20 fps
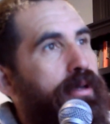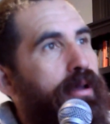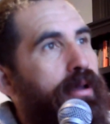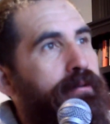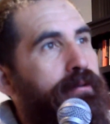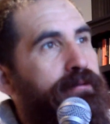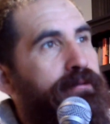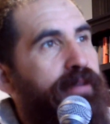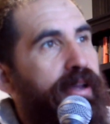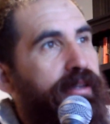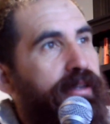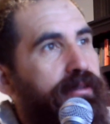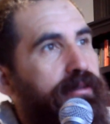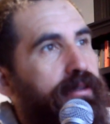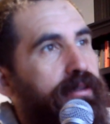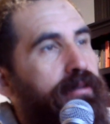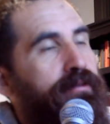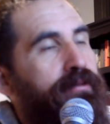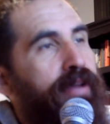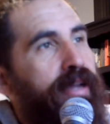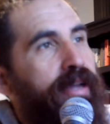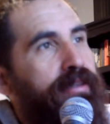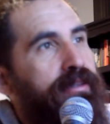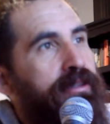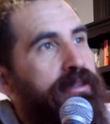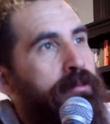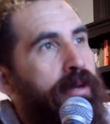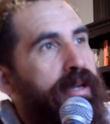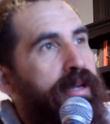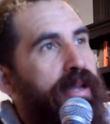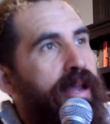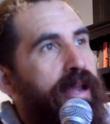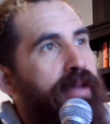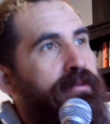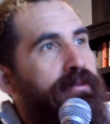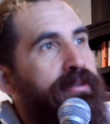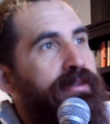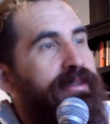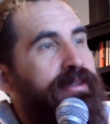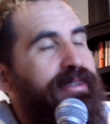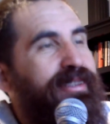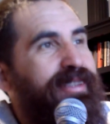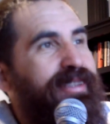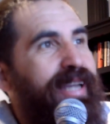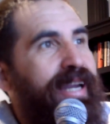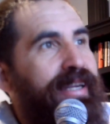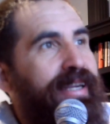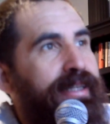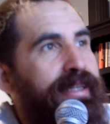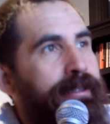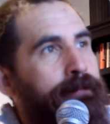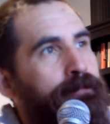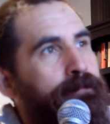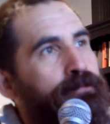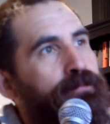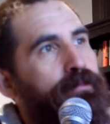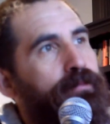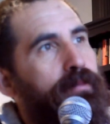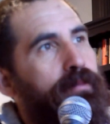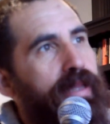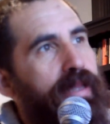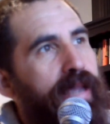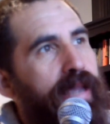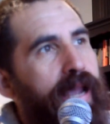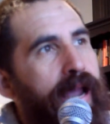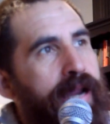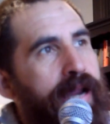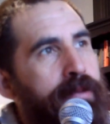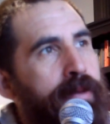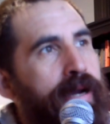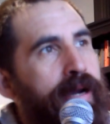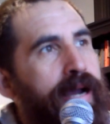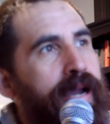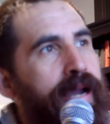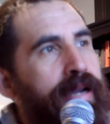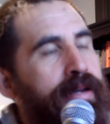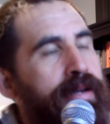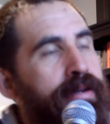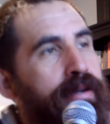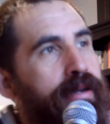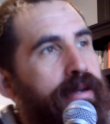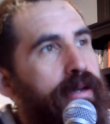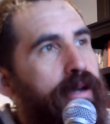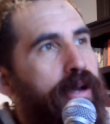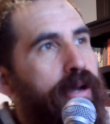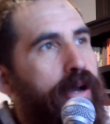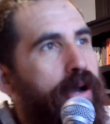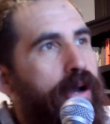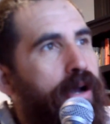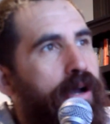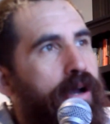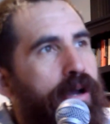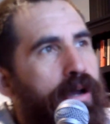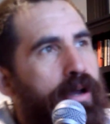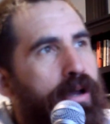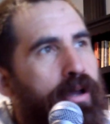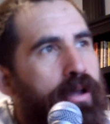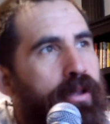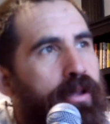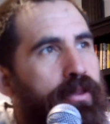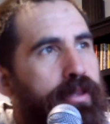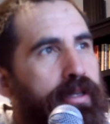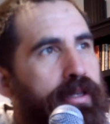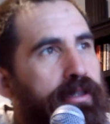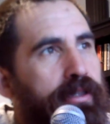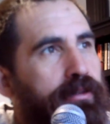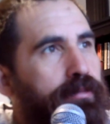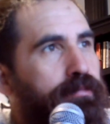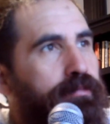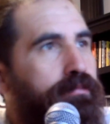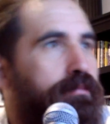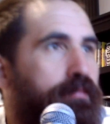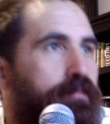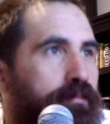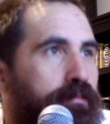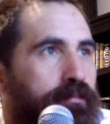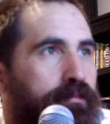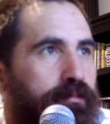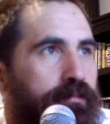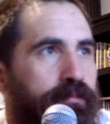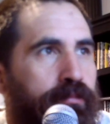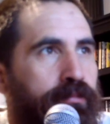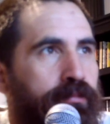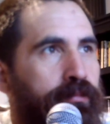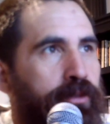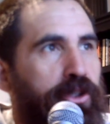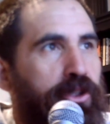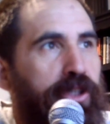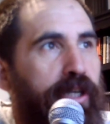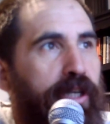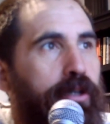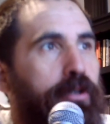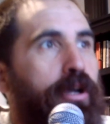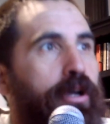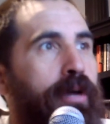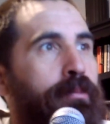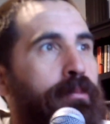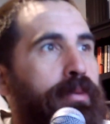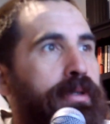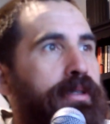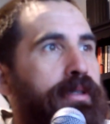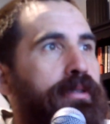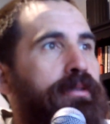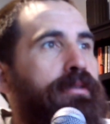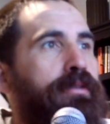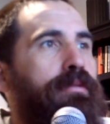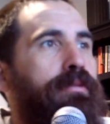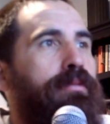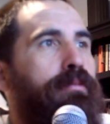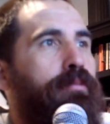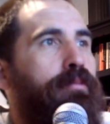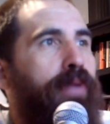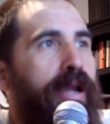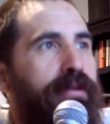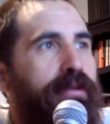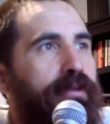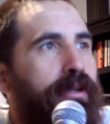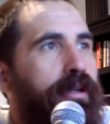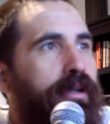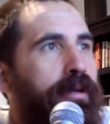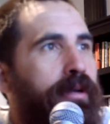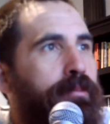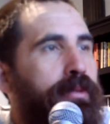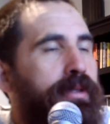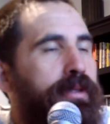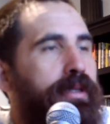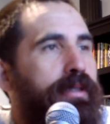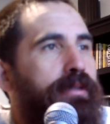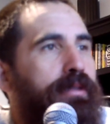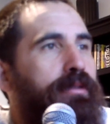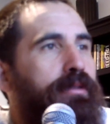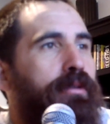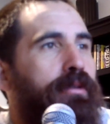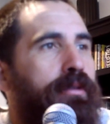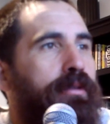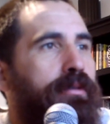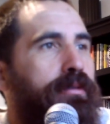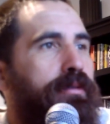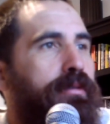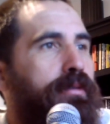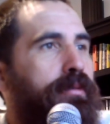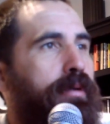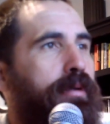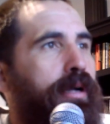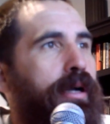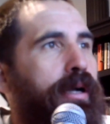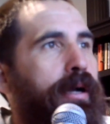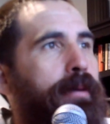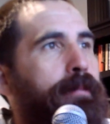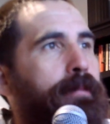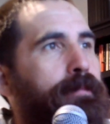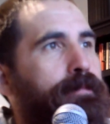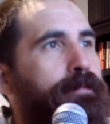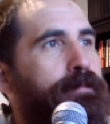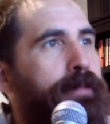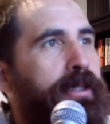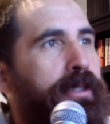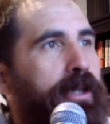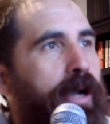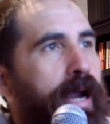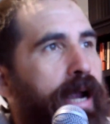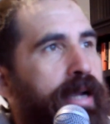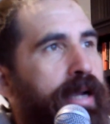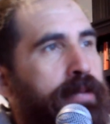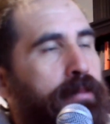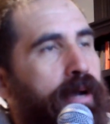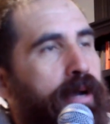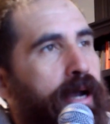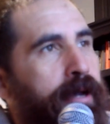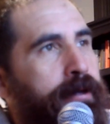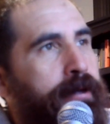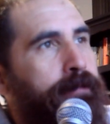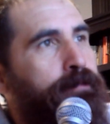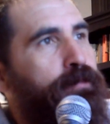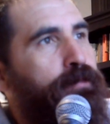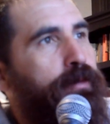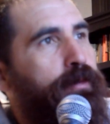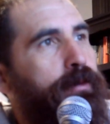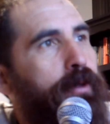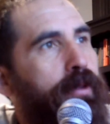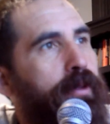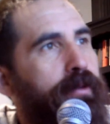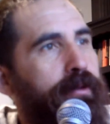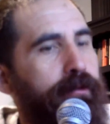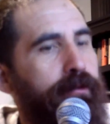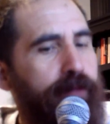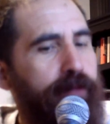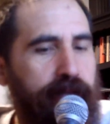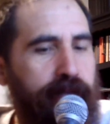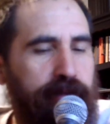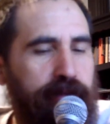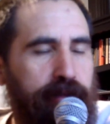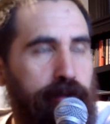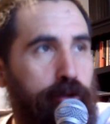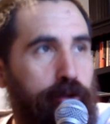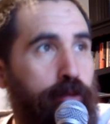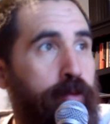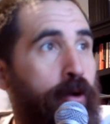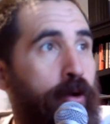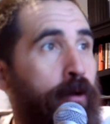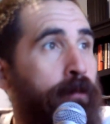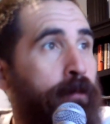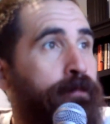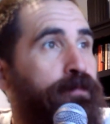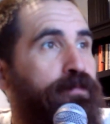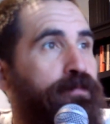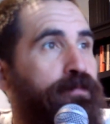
effects that the vaccine might have in society. And they hide behind these shell companies, private companies, but they're hiding behind them. So the vaccine loophole.